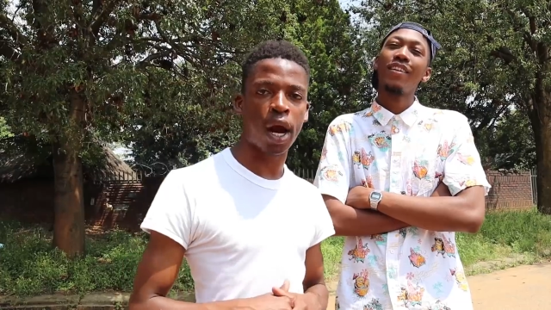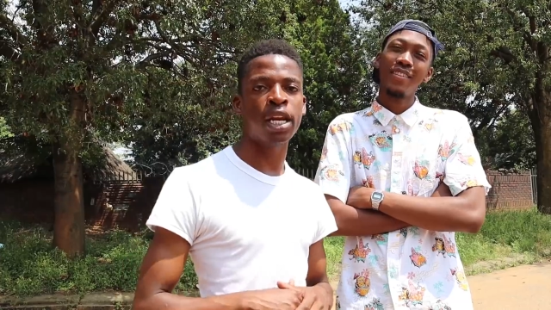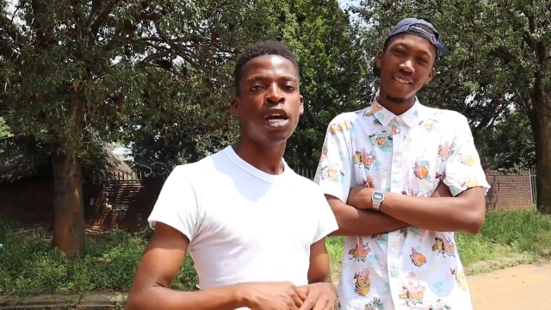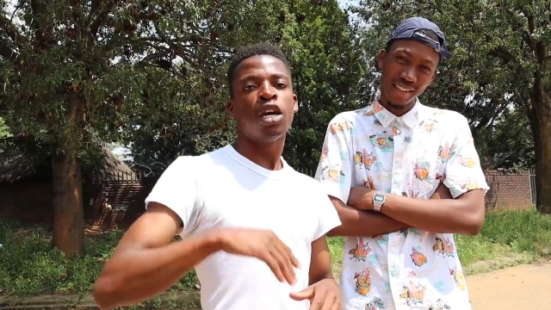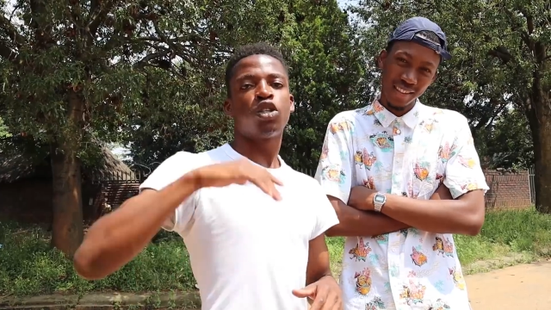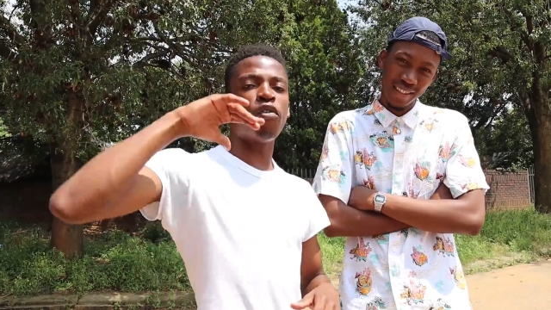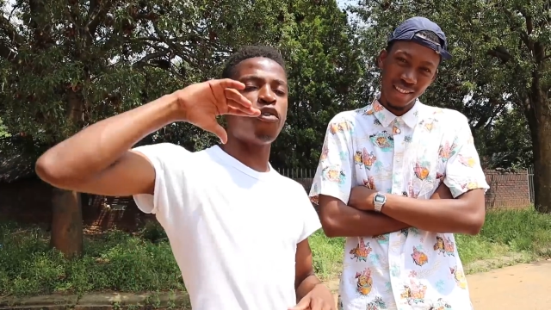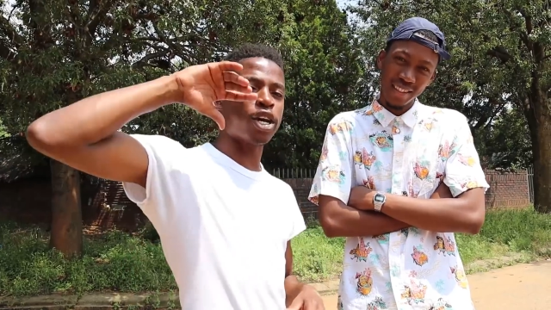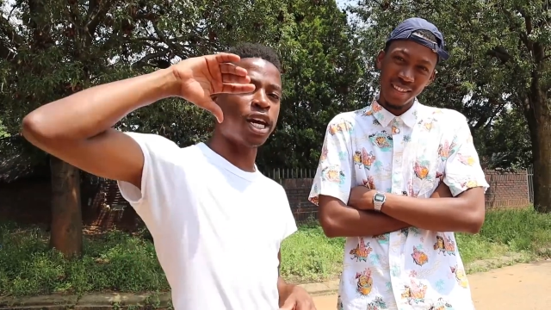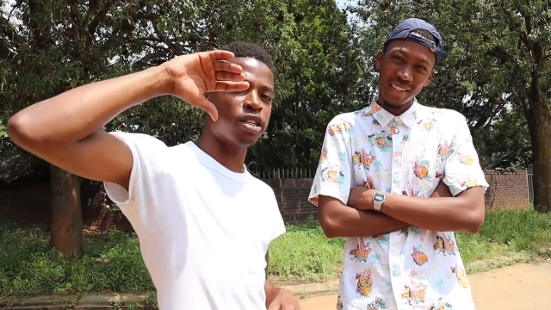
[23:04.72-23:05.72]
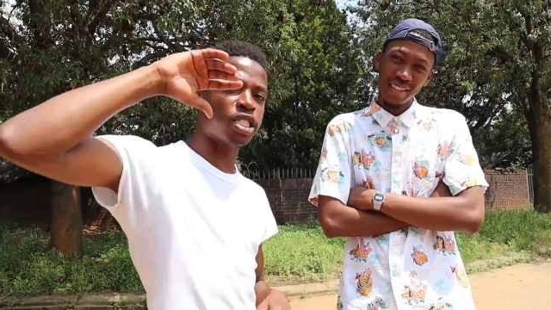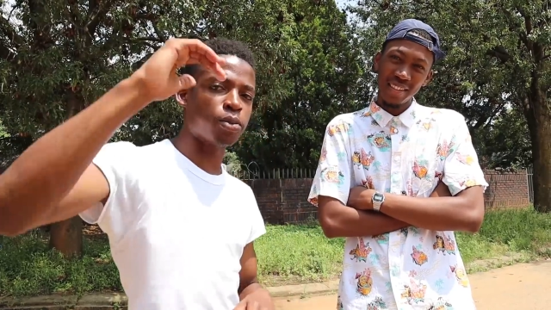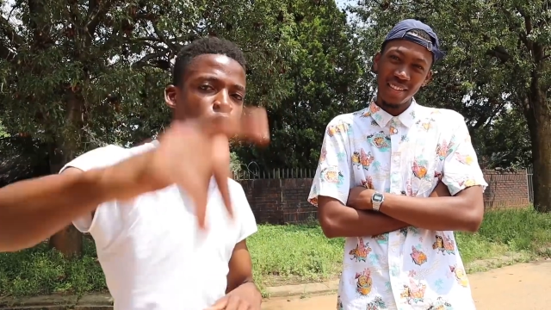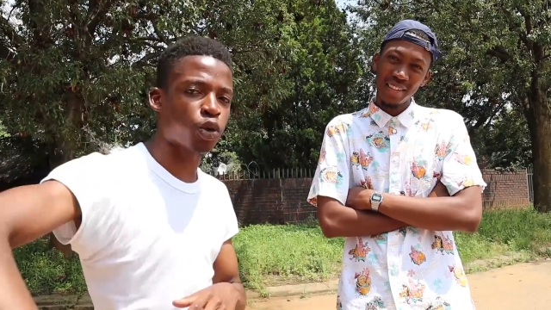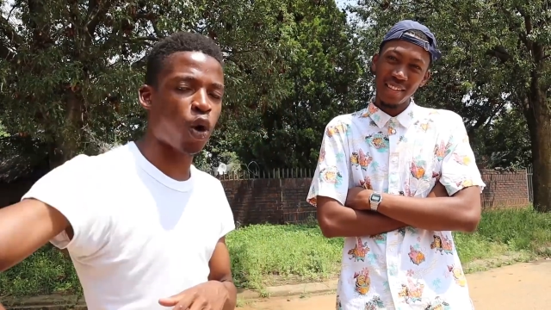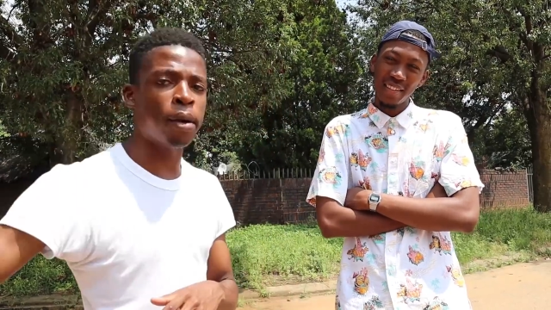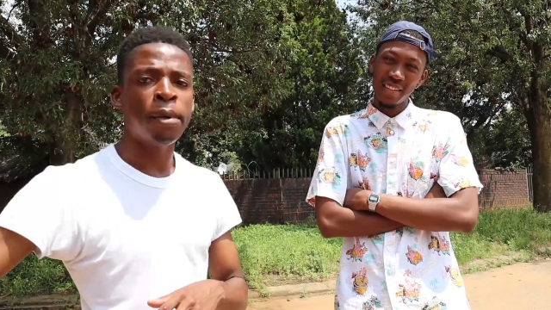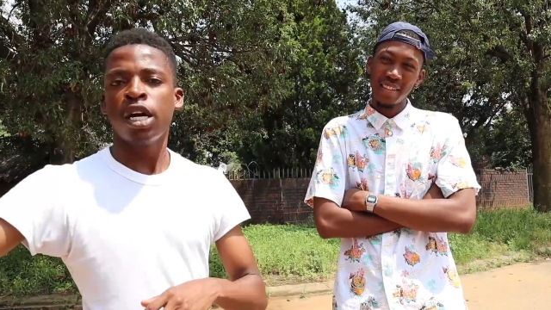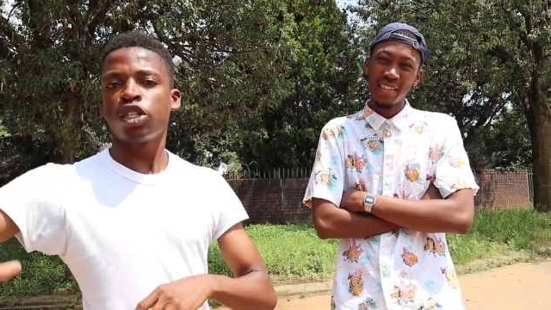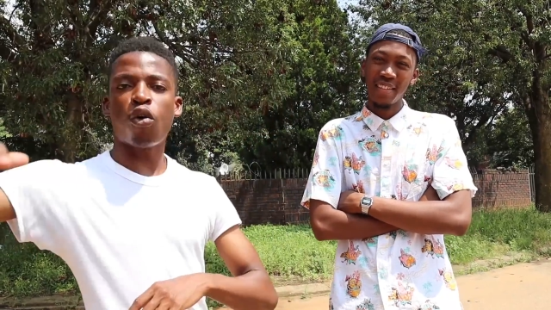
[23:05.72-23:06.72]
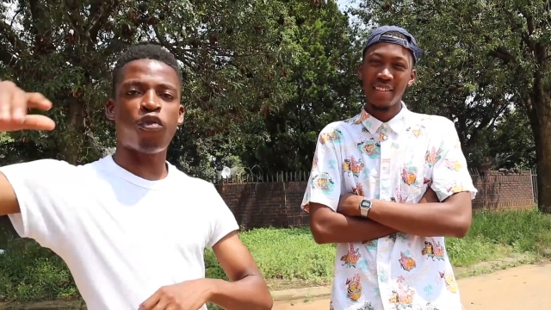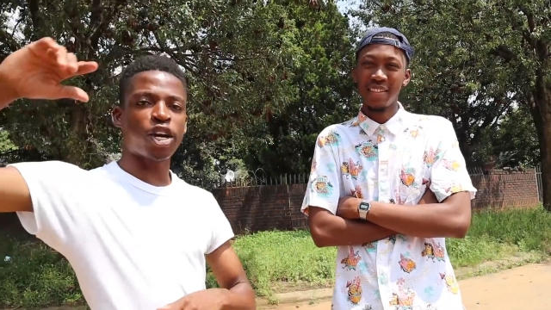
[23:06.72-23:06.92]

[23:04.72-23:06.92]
Speaker 1: swine. Don't forget to subscribe. Don't